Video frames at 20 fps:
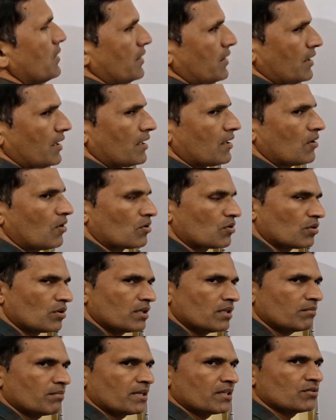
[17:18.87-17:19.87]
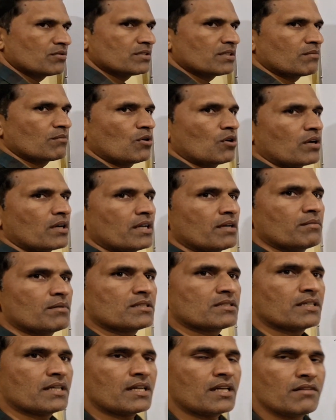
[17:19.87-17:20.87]
Here, not only by using Born
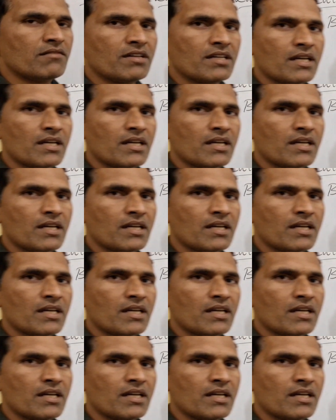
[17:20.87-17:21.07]
Haber cycle,